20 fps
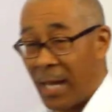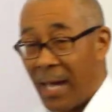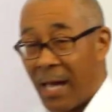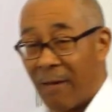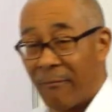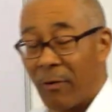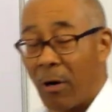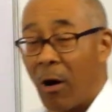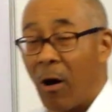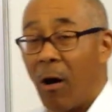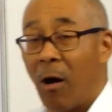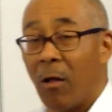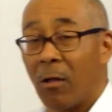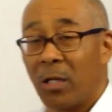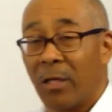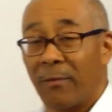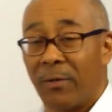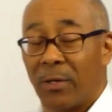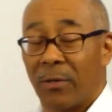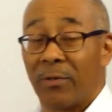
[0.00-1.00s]
to have
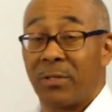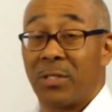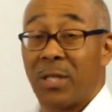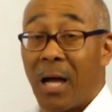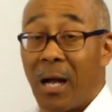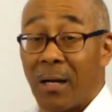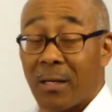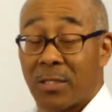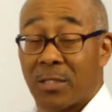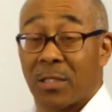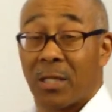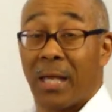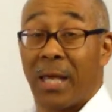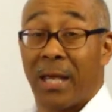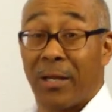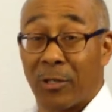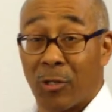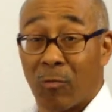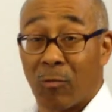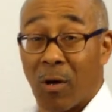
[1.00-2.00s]
all of your ducks
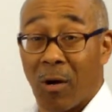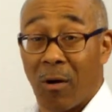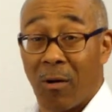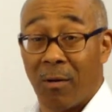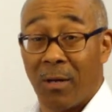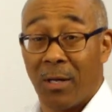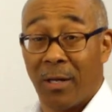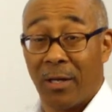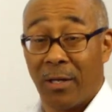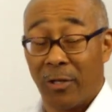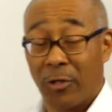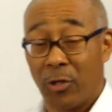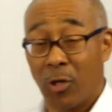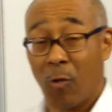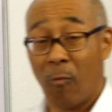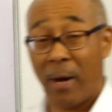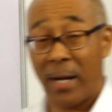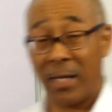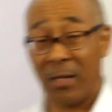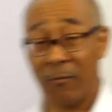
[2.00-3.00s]
in a row?
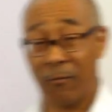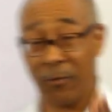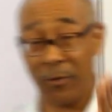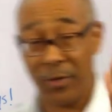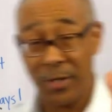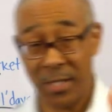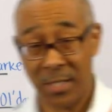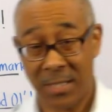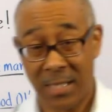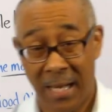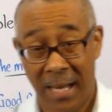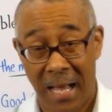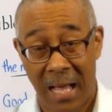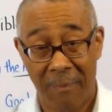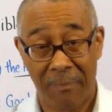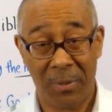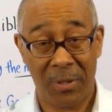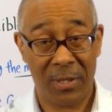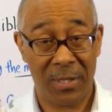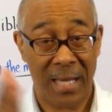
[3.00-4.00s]
You're waiting for this to
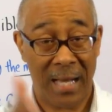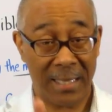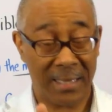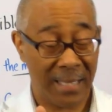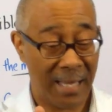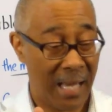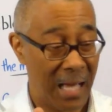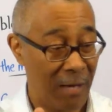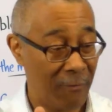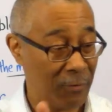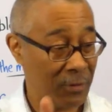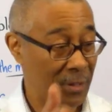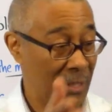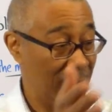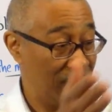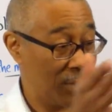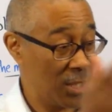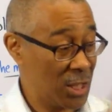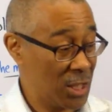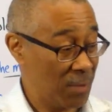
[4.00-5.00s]
happen, that to happen,
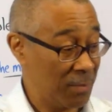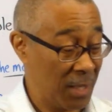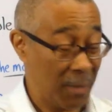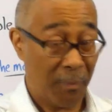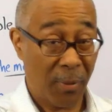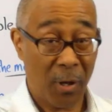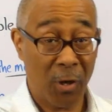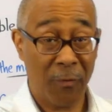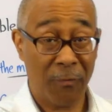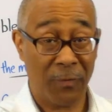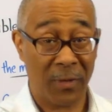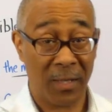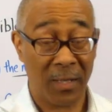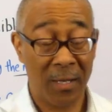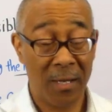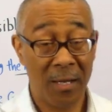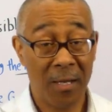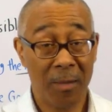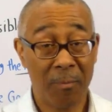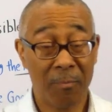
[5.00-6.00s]
and this to be
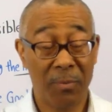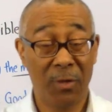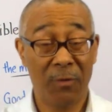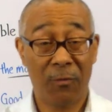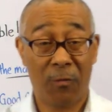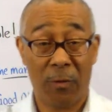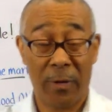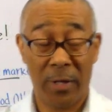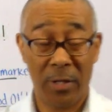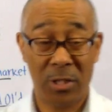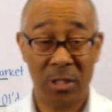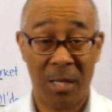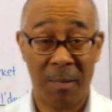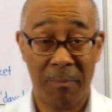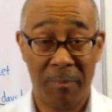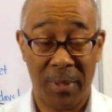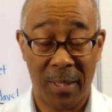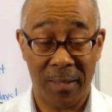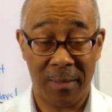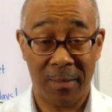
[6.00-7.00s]
perfect before you
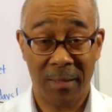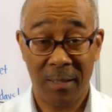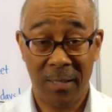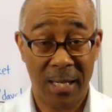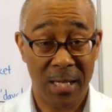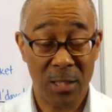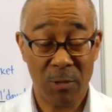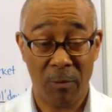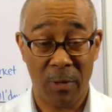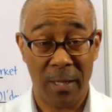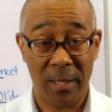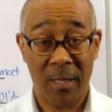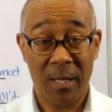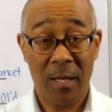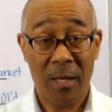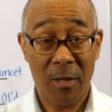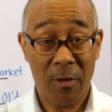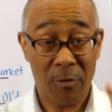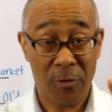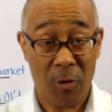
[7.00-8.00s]
jump in. Guess
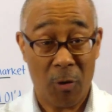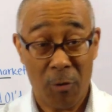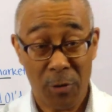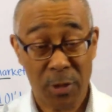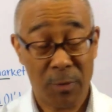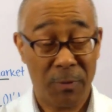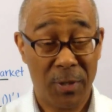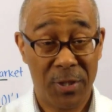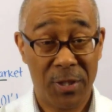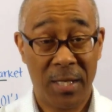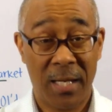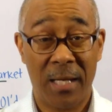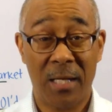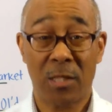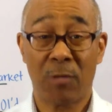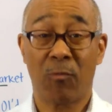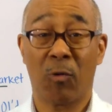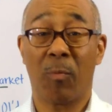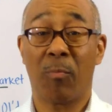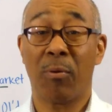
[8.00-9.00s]
what? Those three
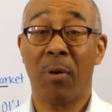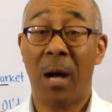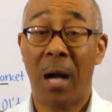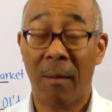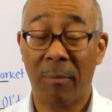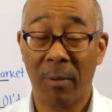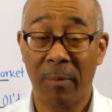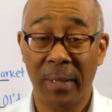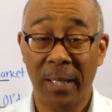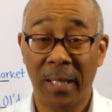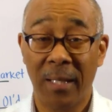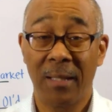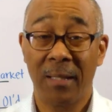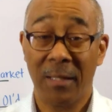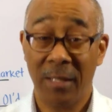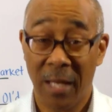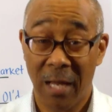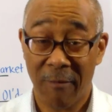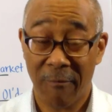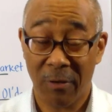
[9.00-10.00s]
things will probably
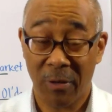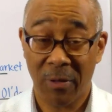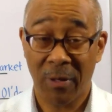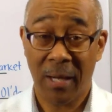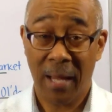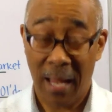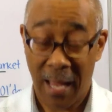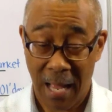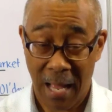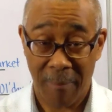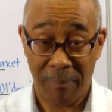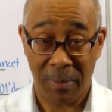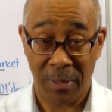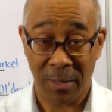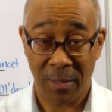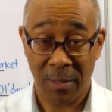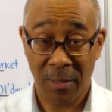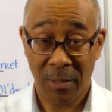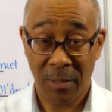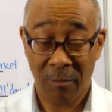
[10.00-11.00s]
never happen,